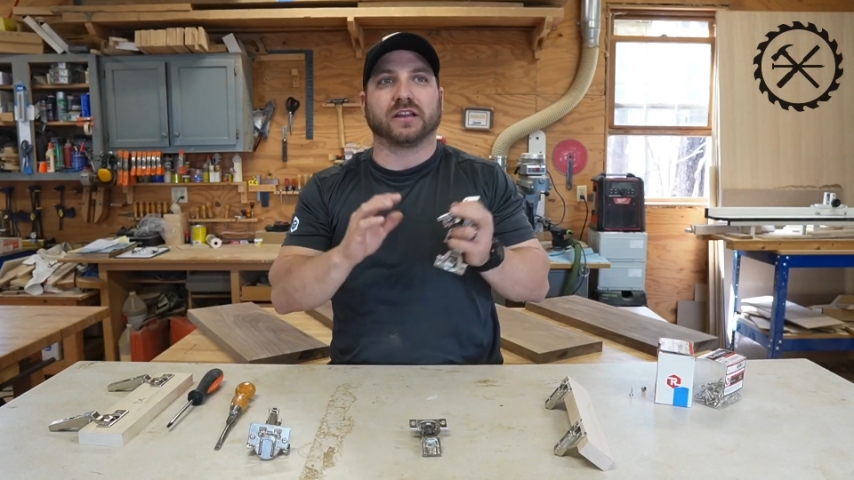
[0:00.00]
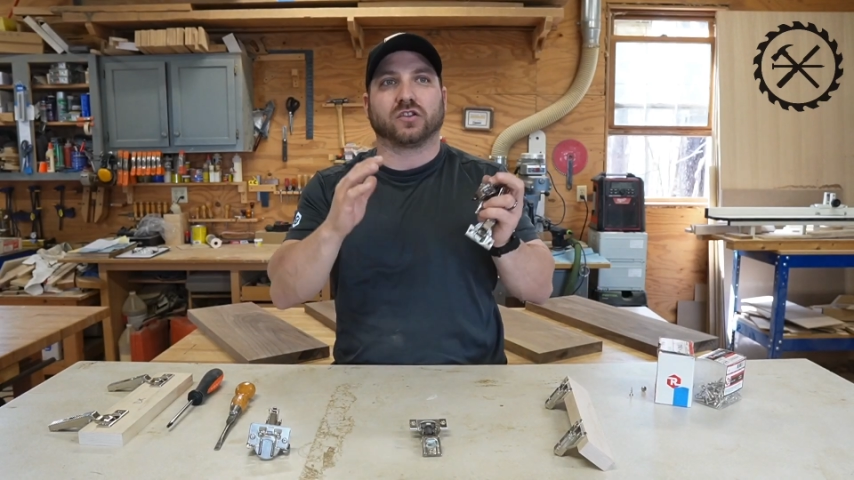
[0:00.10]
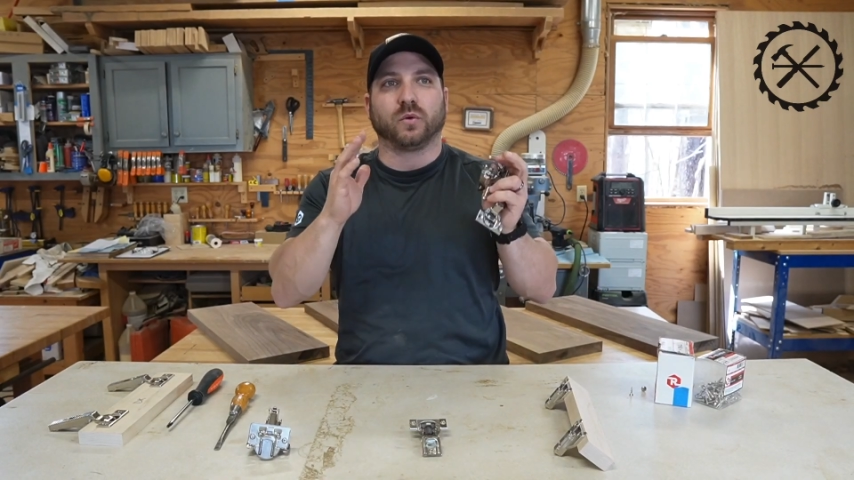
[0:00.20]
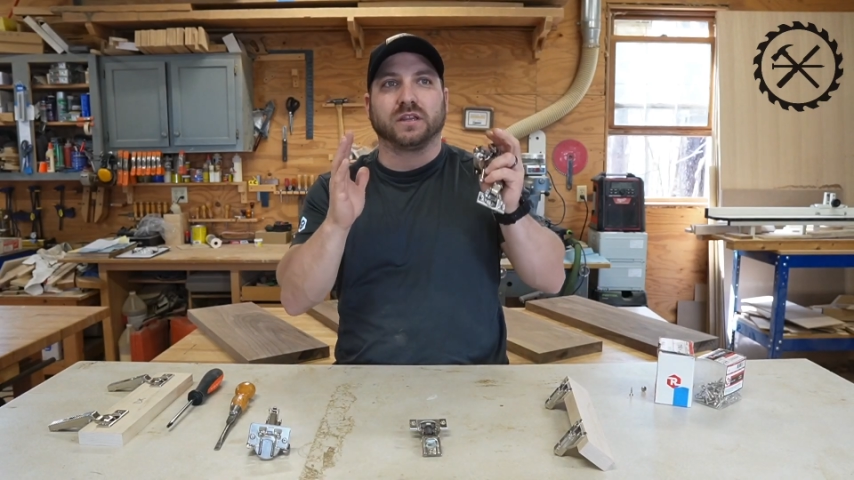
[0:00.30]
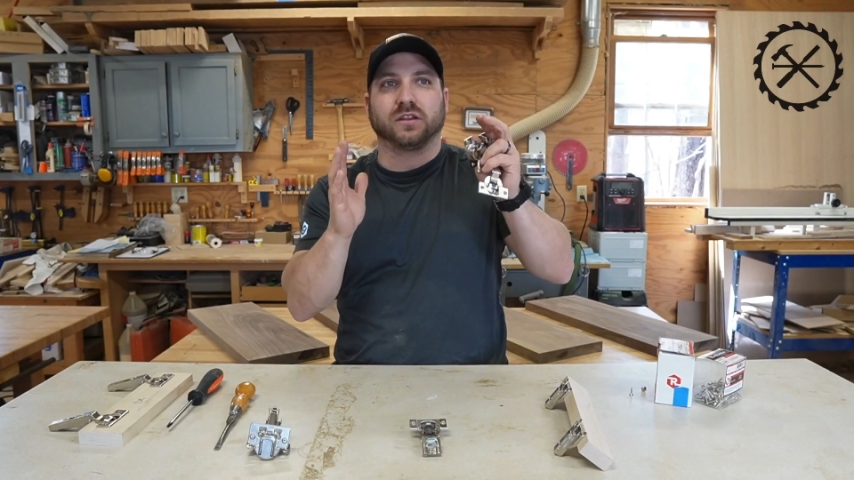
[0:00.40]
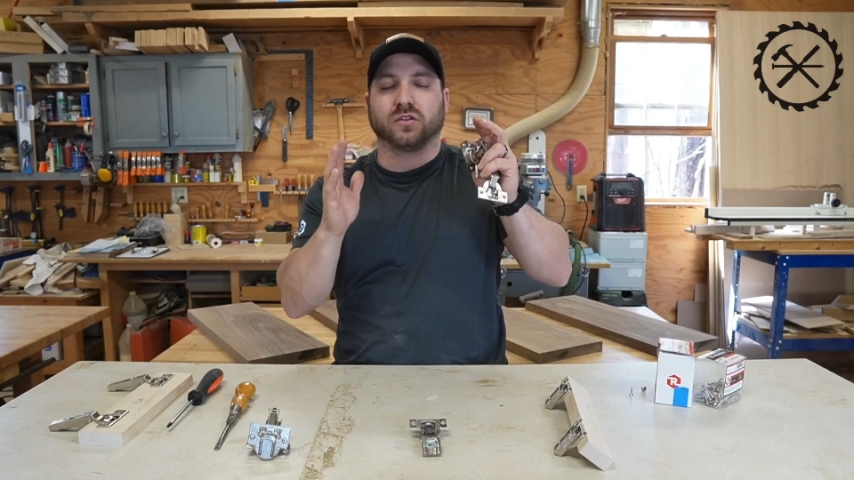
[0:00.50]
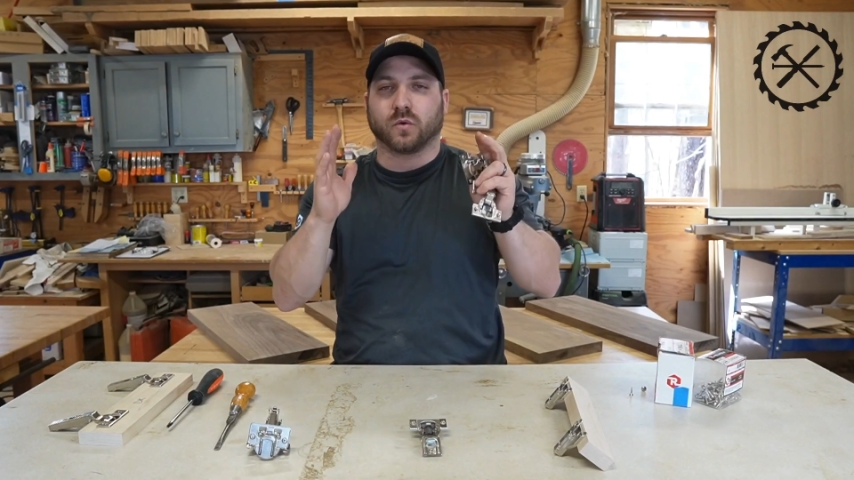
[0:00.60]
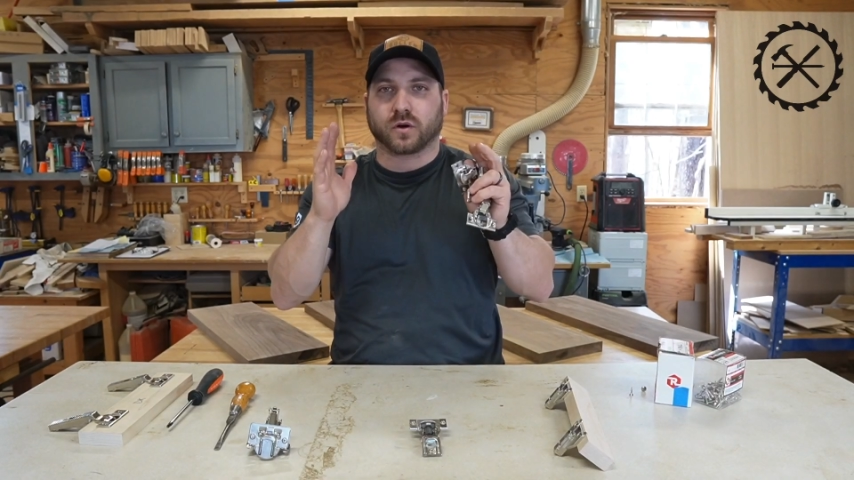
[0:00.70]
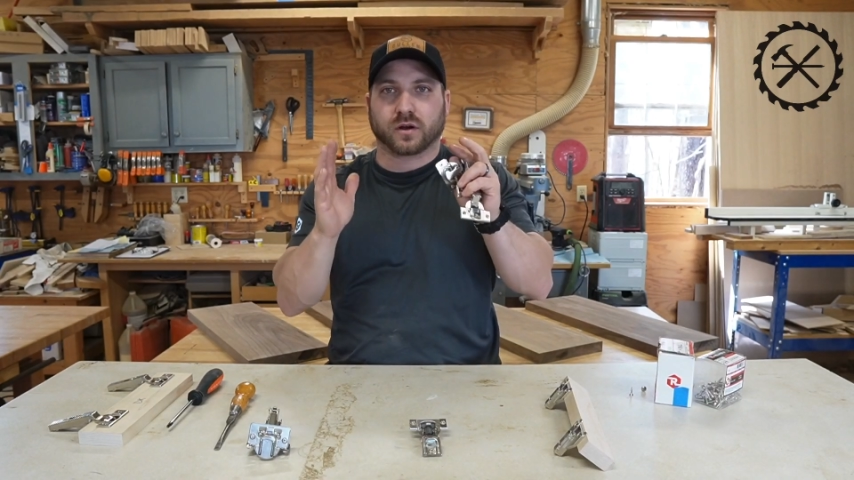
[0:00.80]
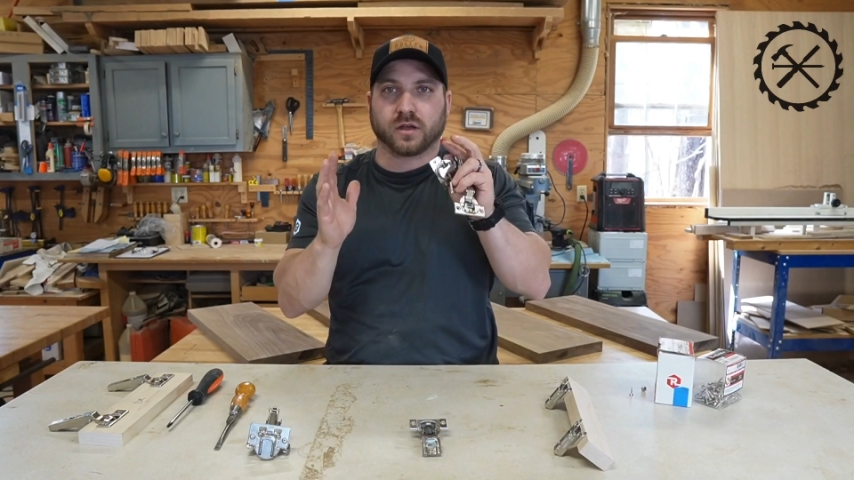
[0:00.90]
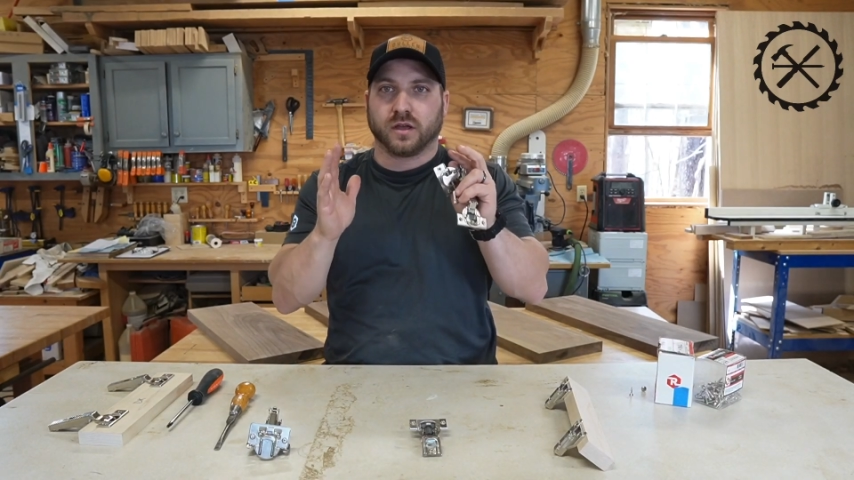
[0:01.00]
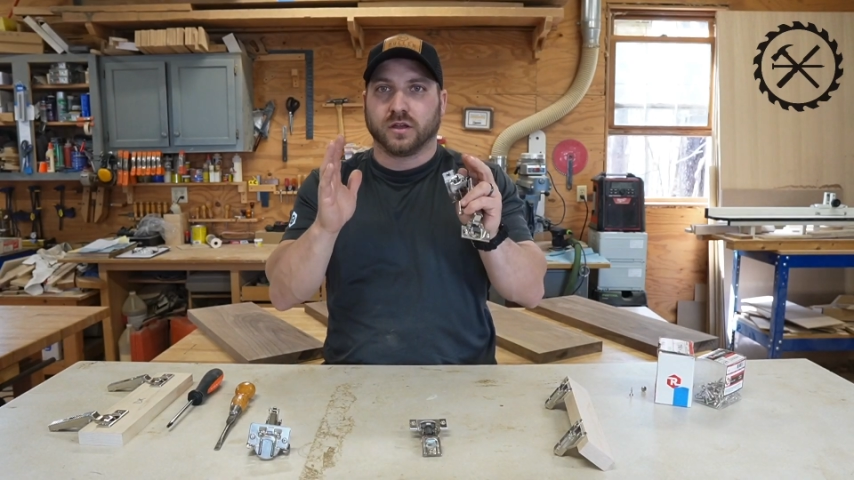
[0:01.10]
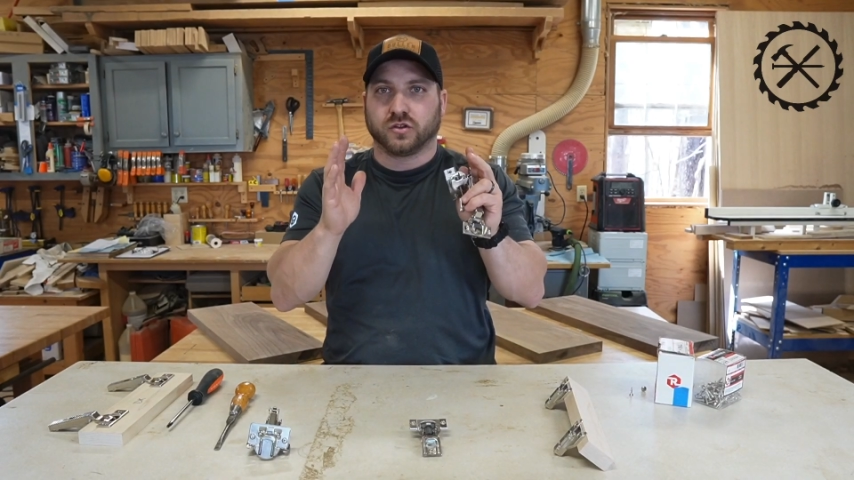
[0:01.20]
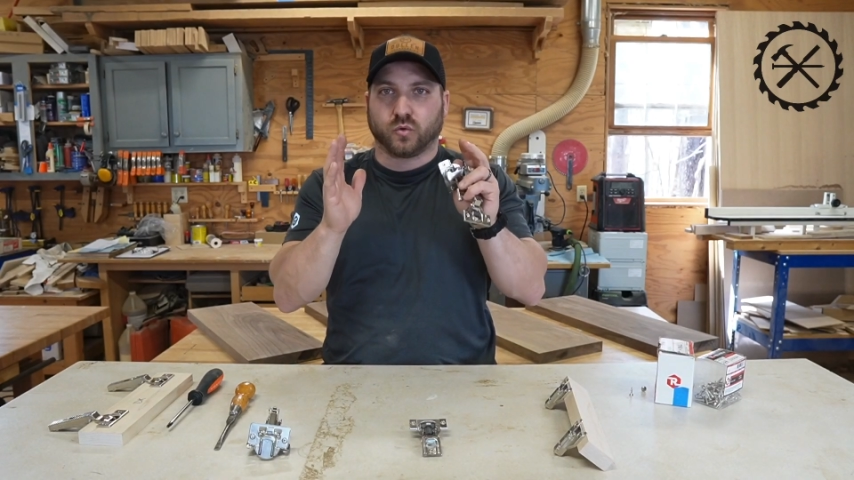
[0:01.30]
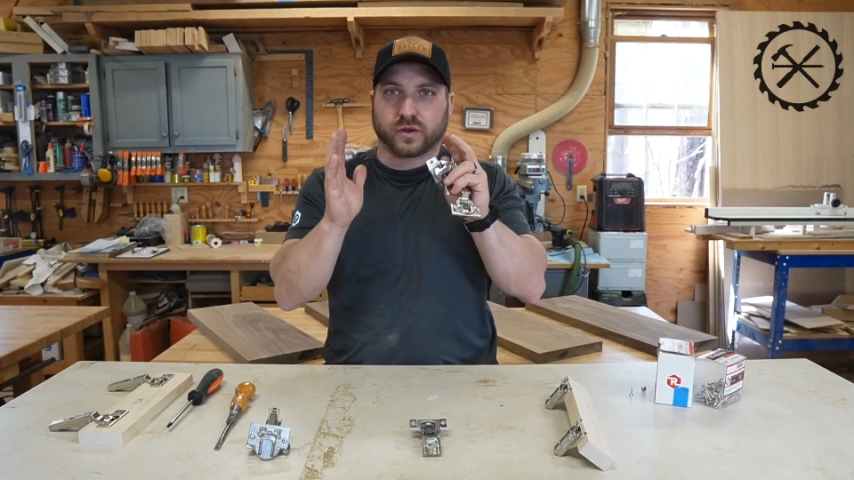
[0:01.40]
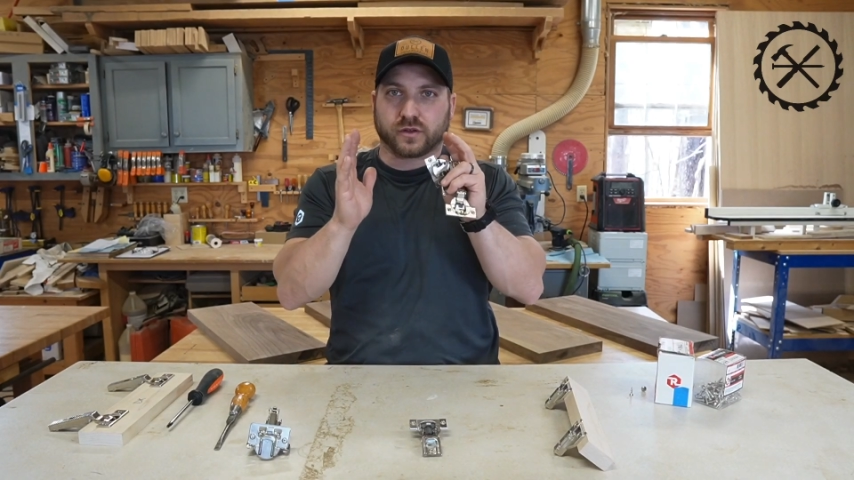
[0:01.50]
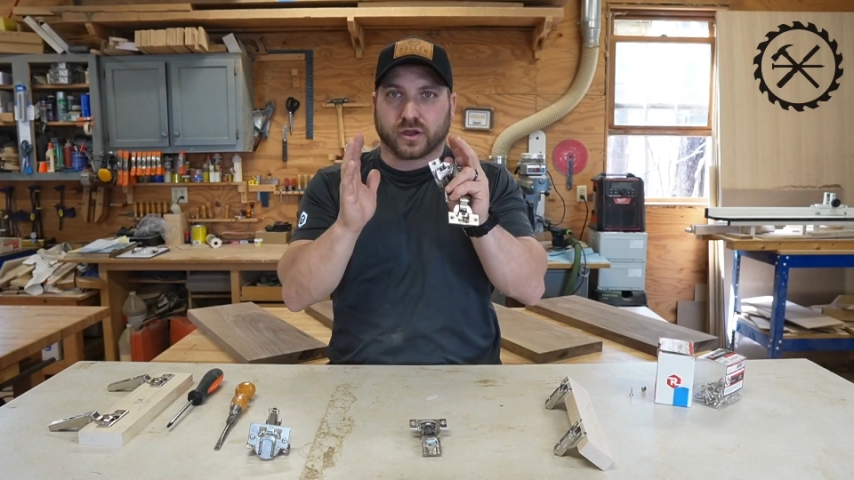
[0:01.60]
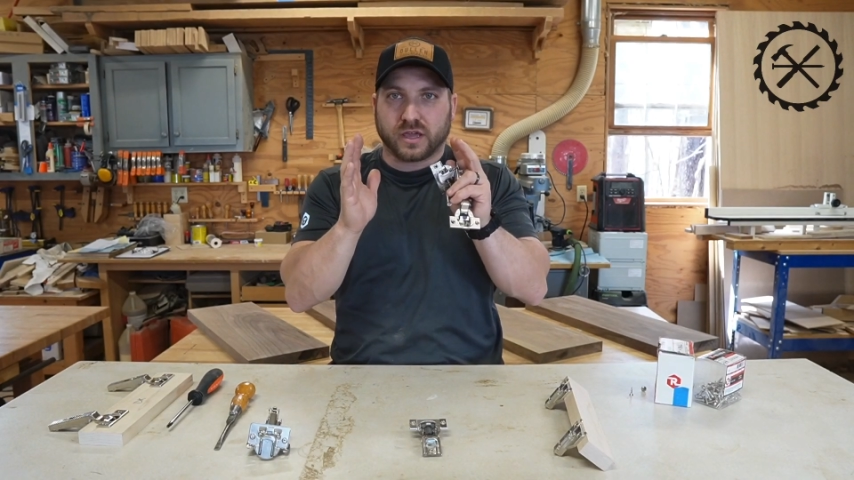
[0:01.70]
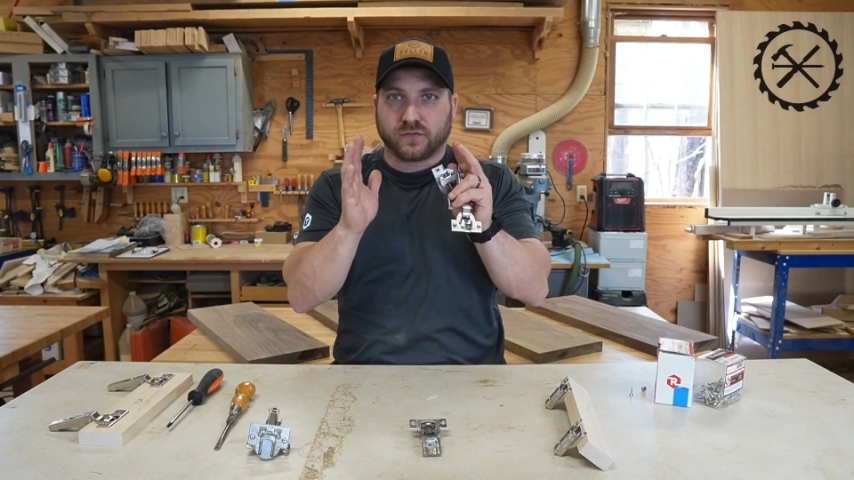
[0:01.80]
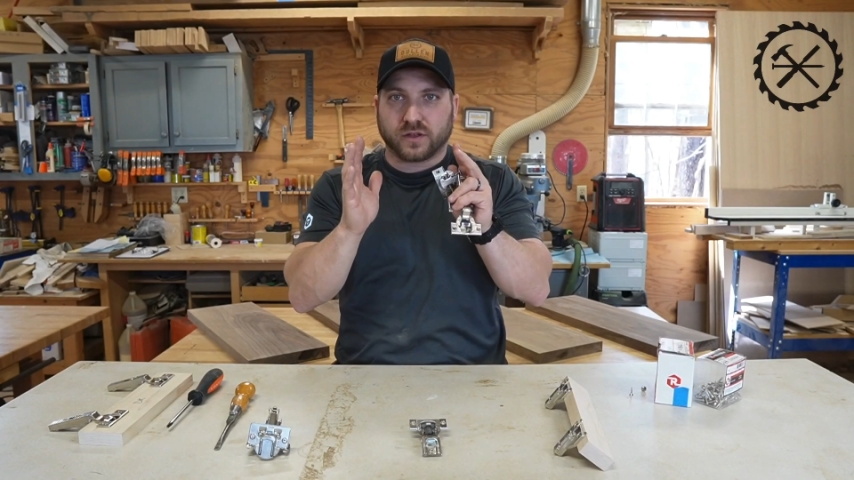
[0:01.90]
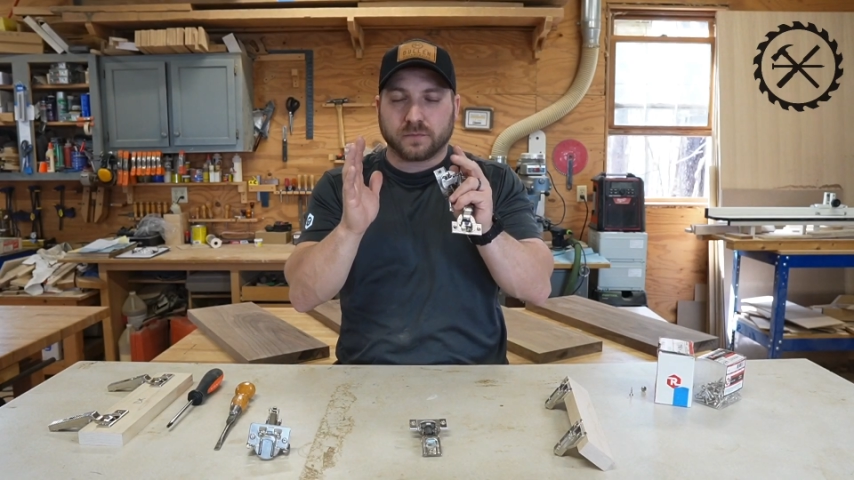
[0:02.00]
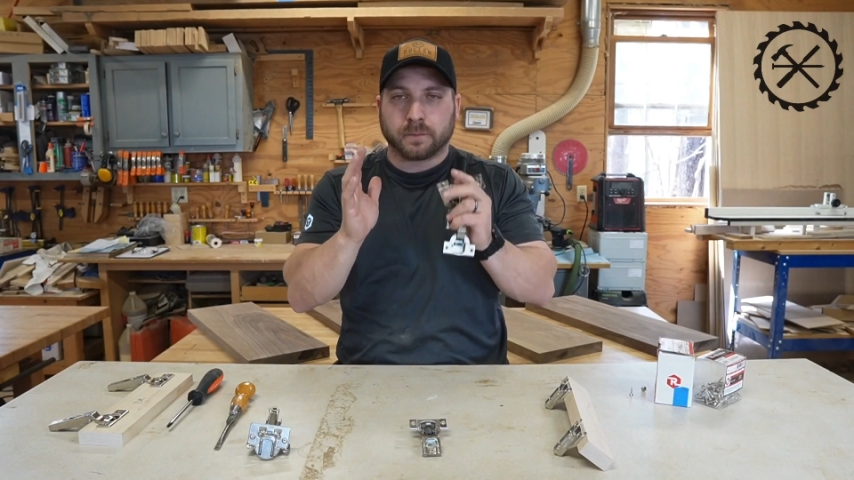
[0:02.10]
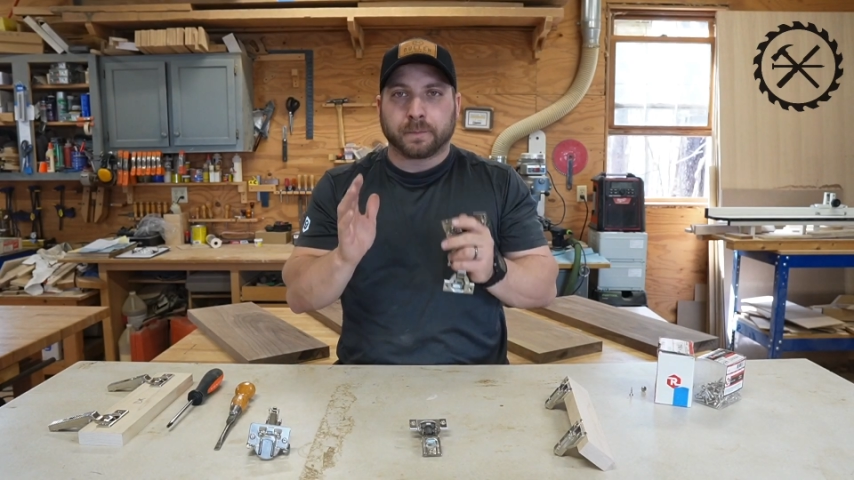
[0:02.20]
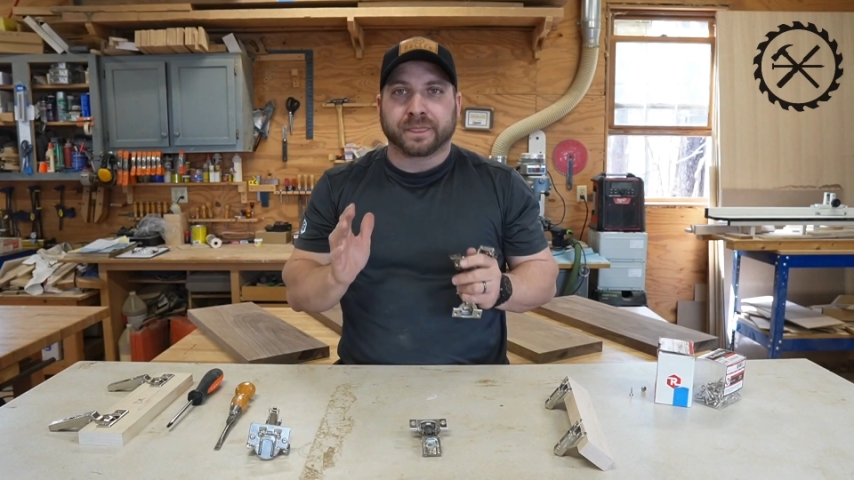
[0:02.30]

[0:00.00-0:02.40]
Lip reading: to tweak the door to where they're even,